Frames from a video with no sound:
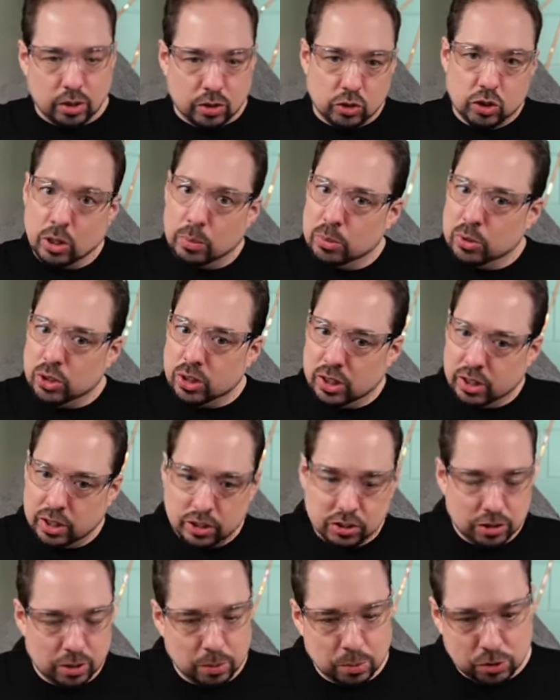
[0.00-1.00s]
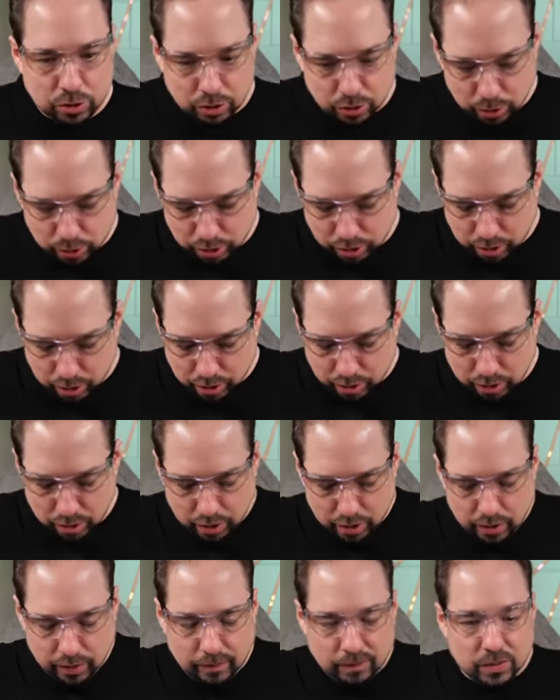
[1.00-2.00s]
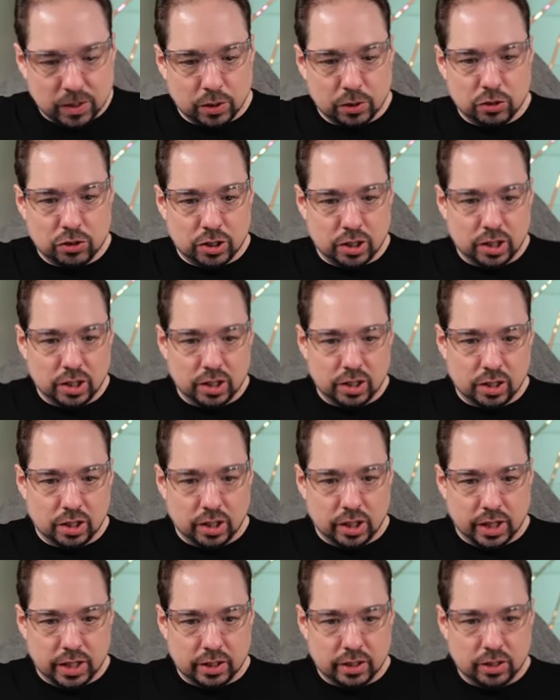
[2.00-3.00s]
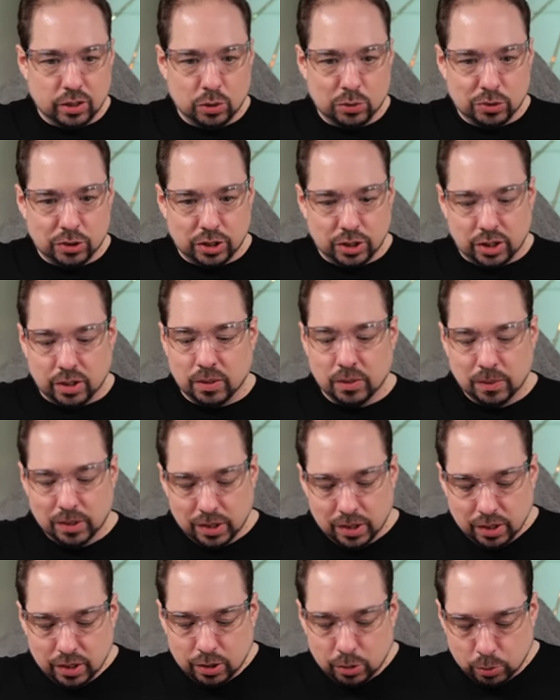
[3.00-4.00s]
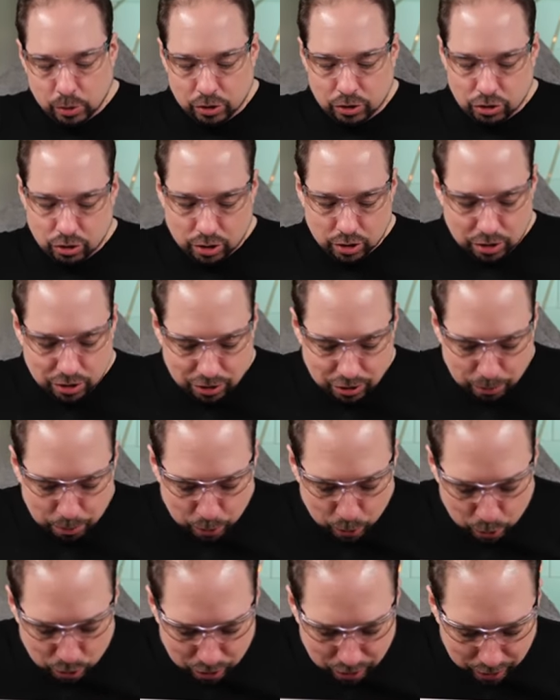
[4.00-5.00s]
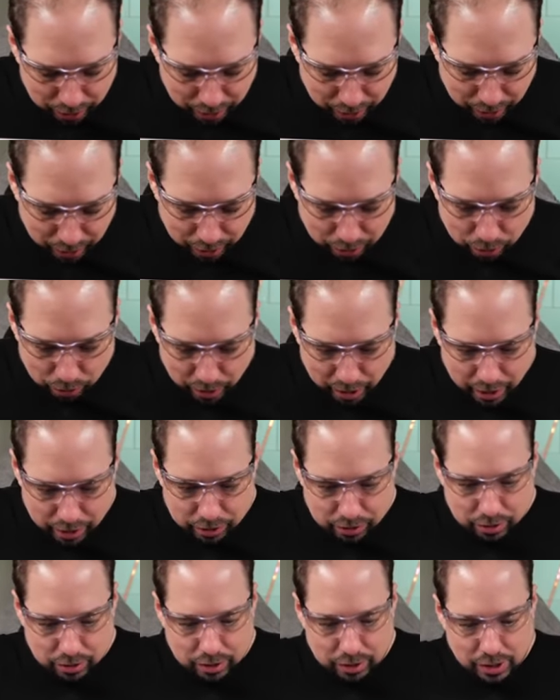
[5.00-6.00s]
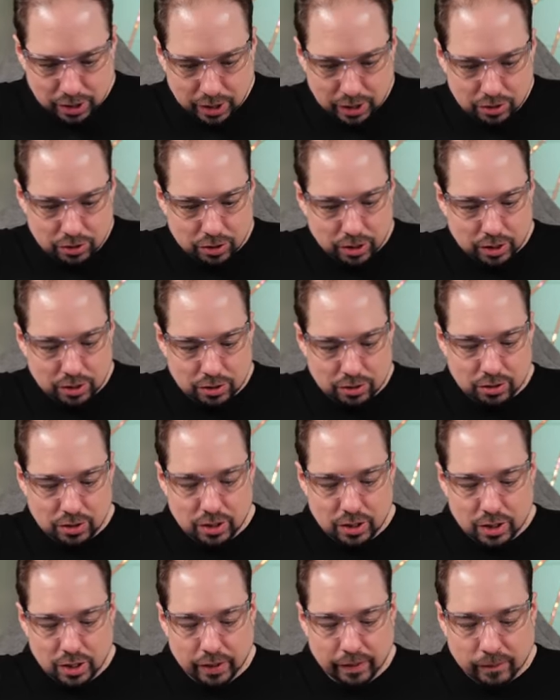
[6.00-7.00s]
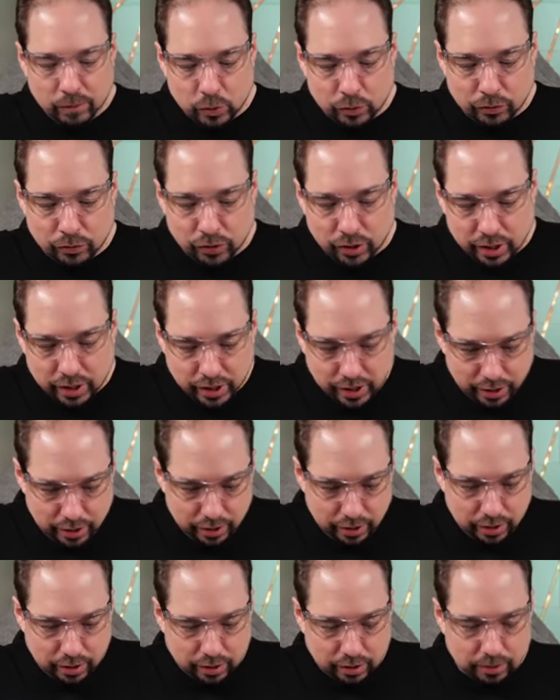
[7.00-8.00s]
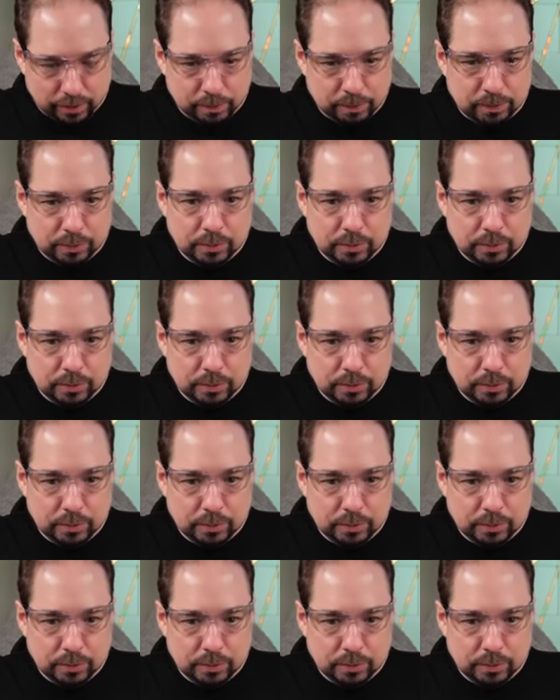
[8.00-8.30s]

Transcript: double click seems to turn it on. There's a little light over there, which is supposedly attracts the insects to fly in here.